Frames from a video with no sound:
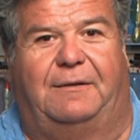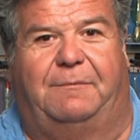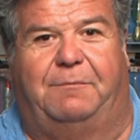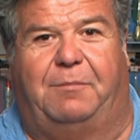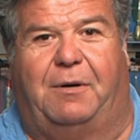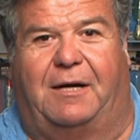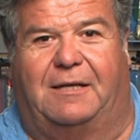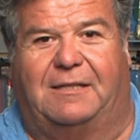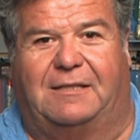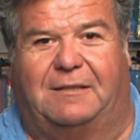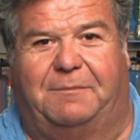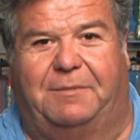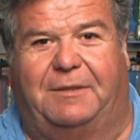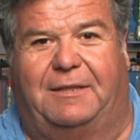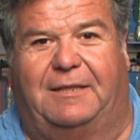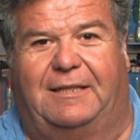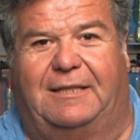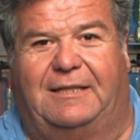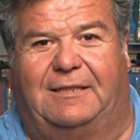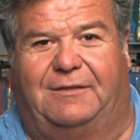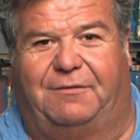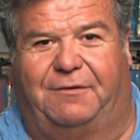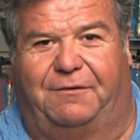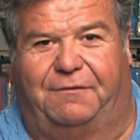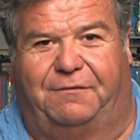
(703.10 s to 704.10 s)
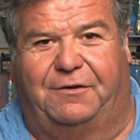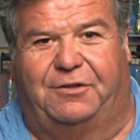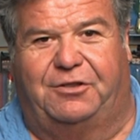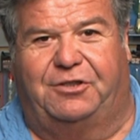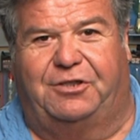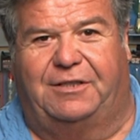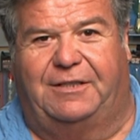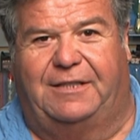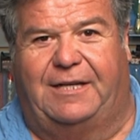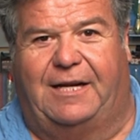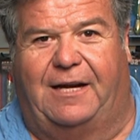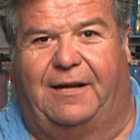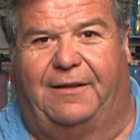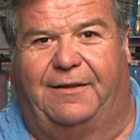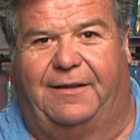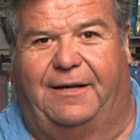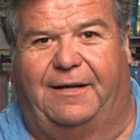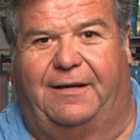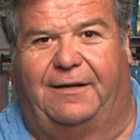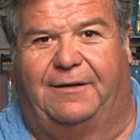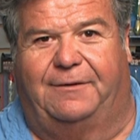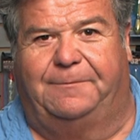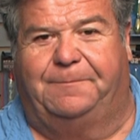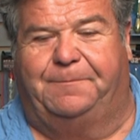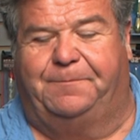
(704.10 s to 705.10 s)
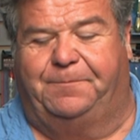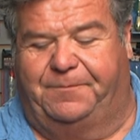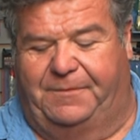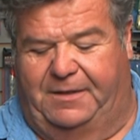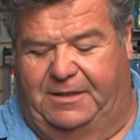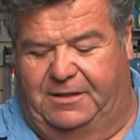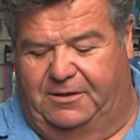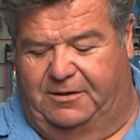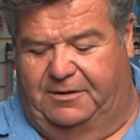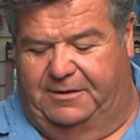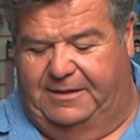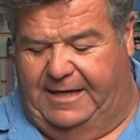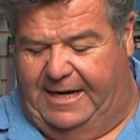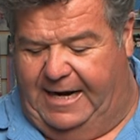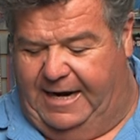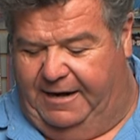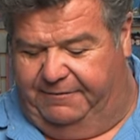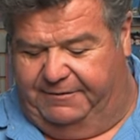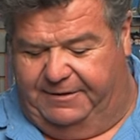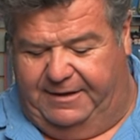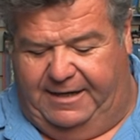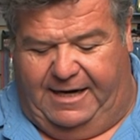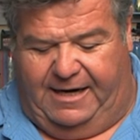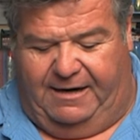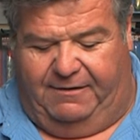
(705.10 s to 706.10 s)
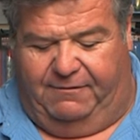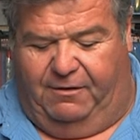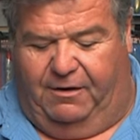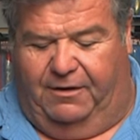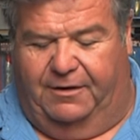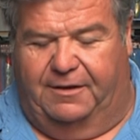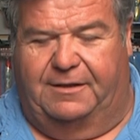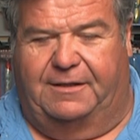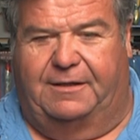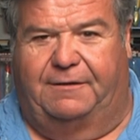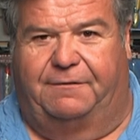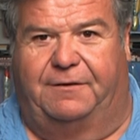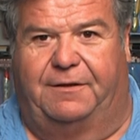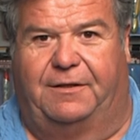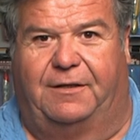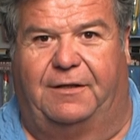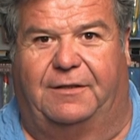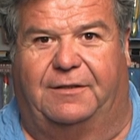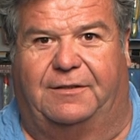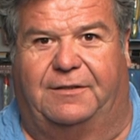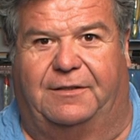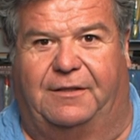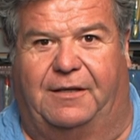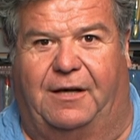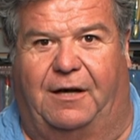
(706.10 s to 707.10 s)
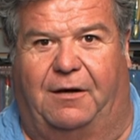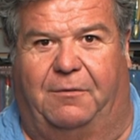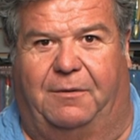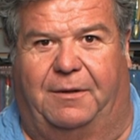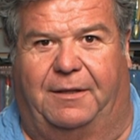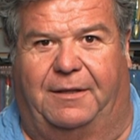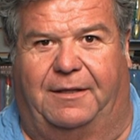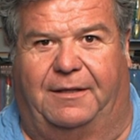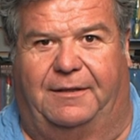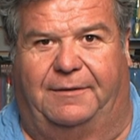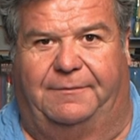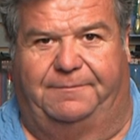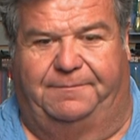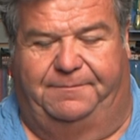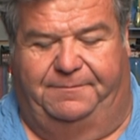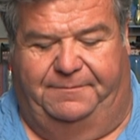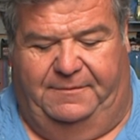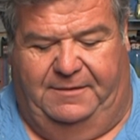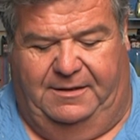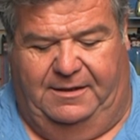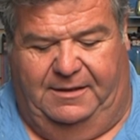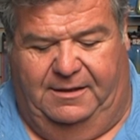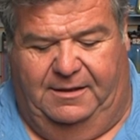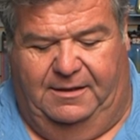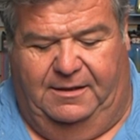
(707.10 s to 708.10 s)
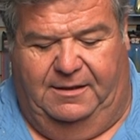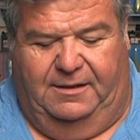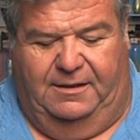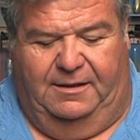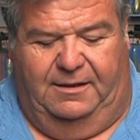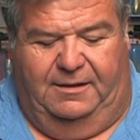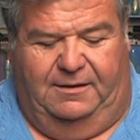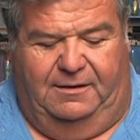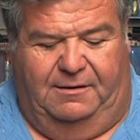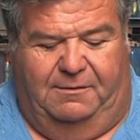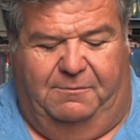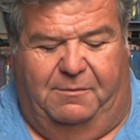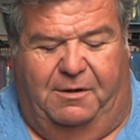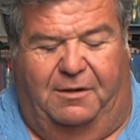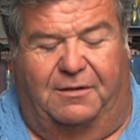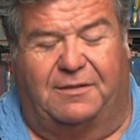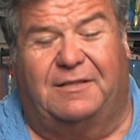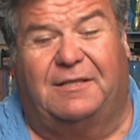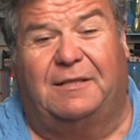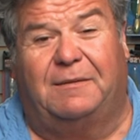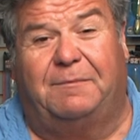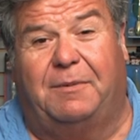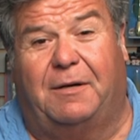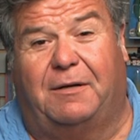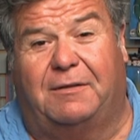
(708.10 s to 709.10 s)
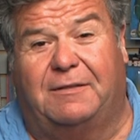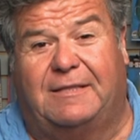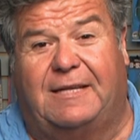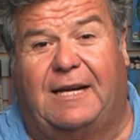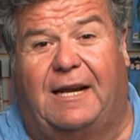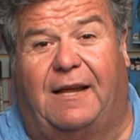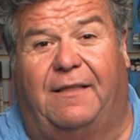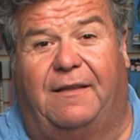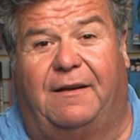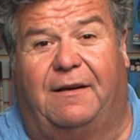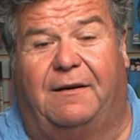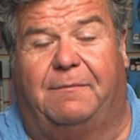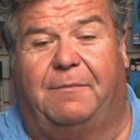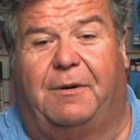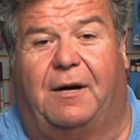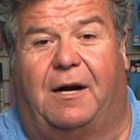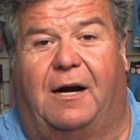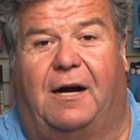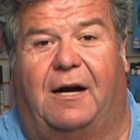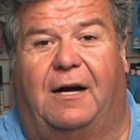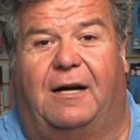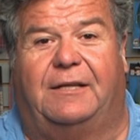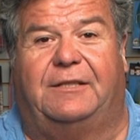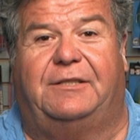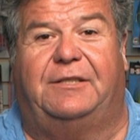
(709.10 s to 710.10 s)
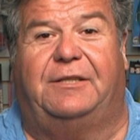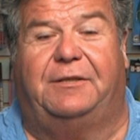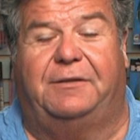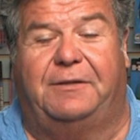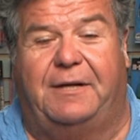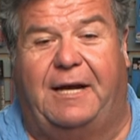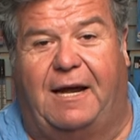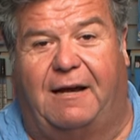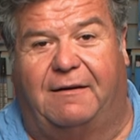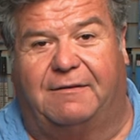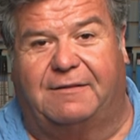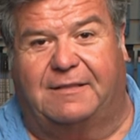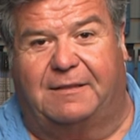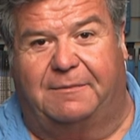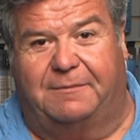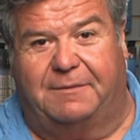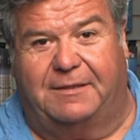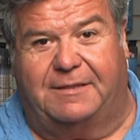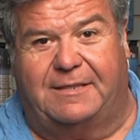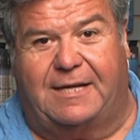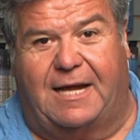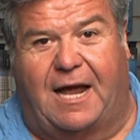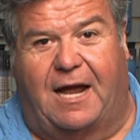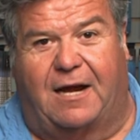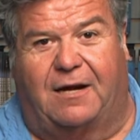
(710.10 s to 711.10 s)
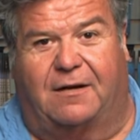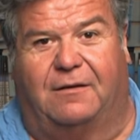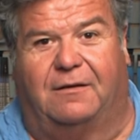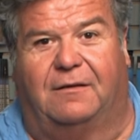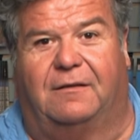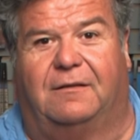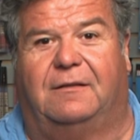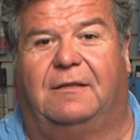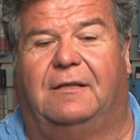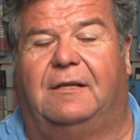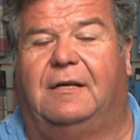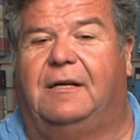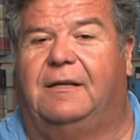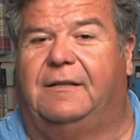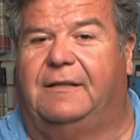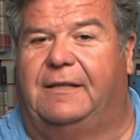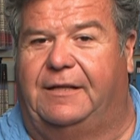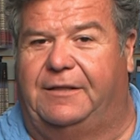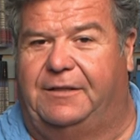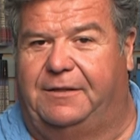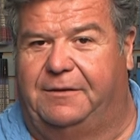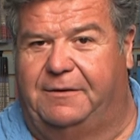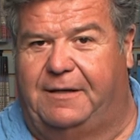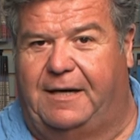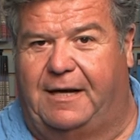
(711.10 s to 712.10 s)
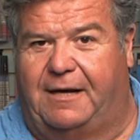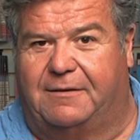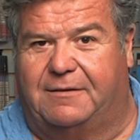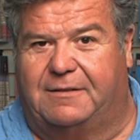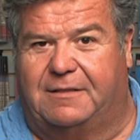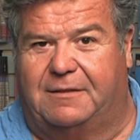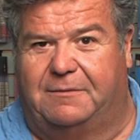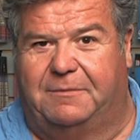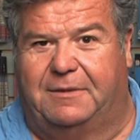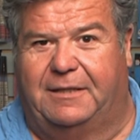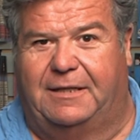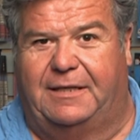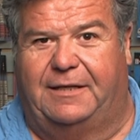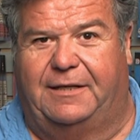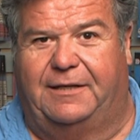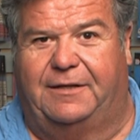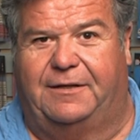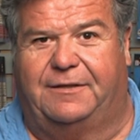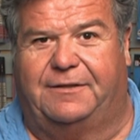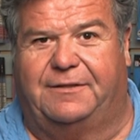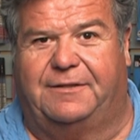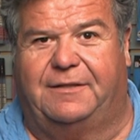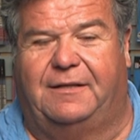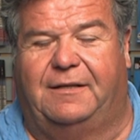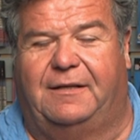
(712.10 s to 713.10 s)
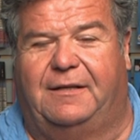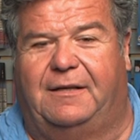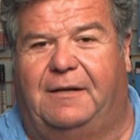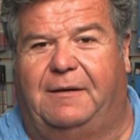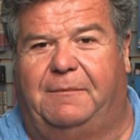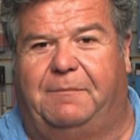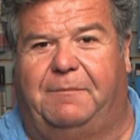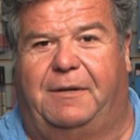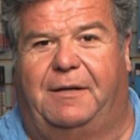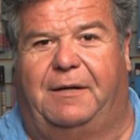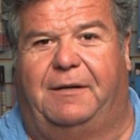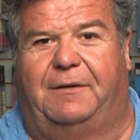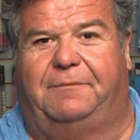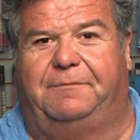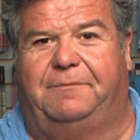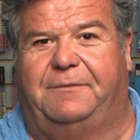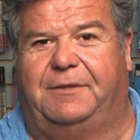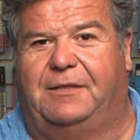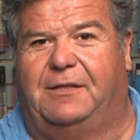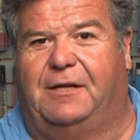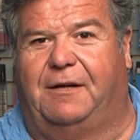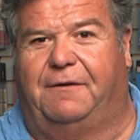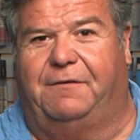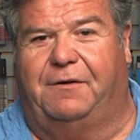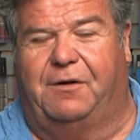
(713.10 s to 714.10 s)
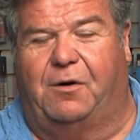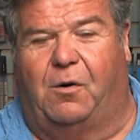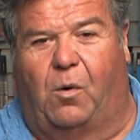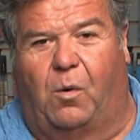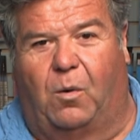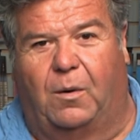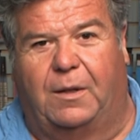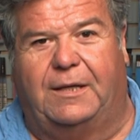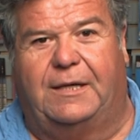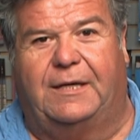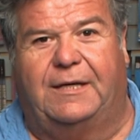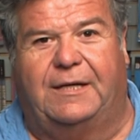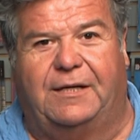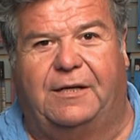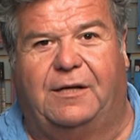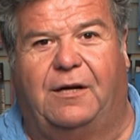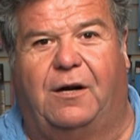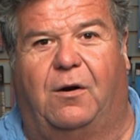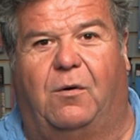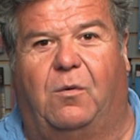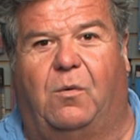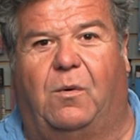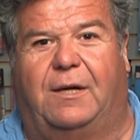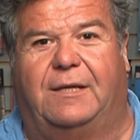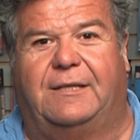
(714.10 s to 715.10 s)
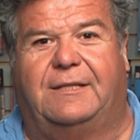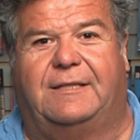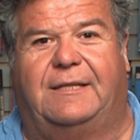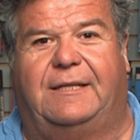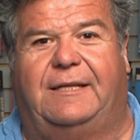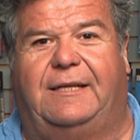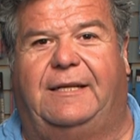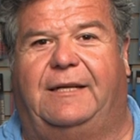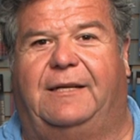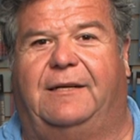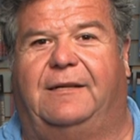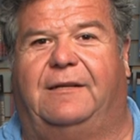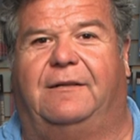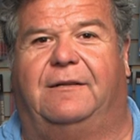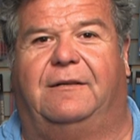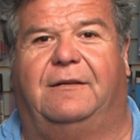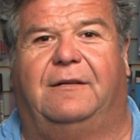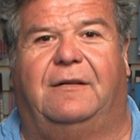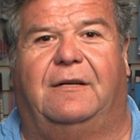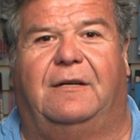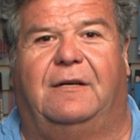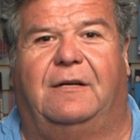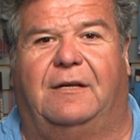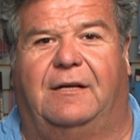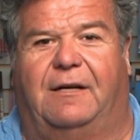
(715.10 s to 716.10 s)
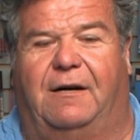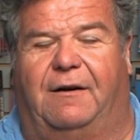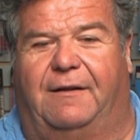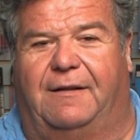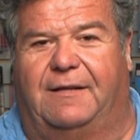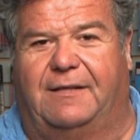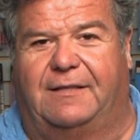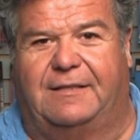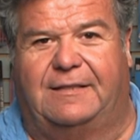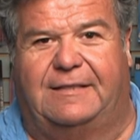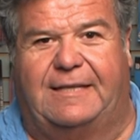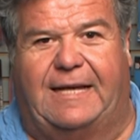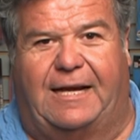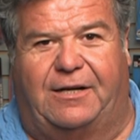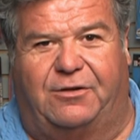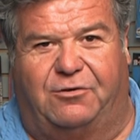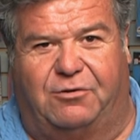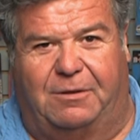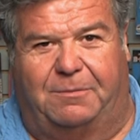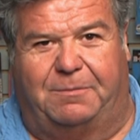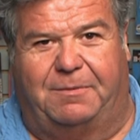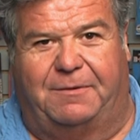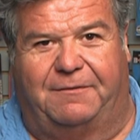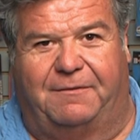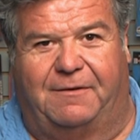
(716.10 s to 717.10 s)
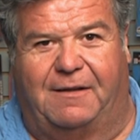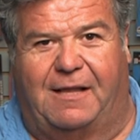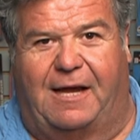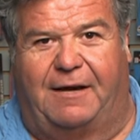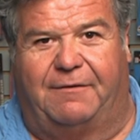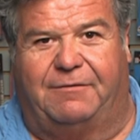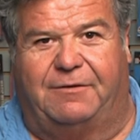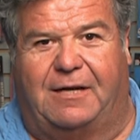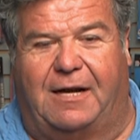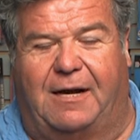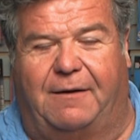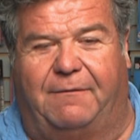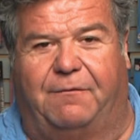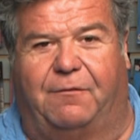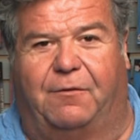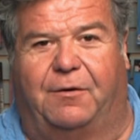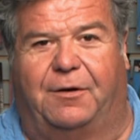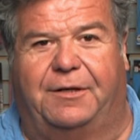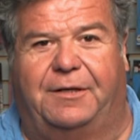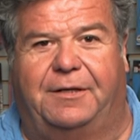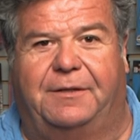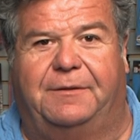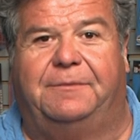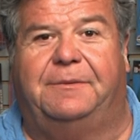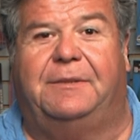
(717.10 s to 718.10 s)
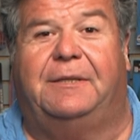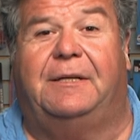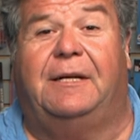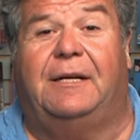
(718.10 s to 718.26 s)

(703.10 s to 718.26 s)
possibilities for fishing down there. So you have to have all the different hooks to go with it. You know, most of the boats down there in Baja do have some of the tackle. They do have some leaders, but you know, if you're only gonna go once a year, or this is that trip of a lifetime for you,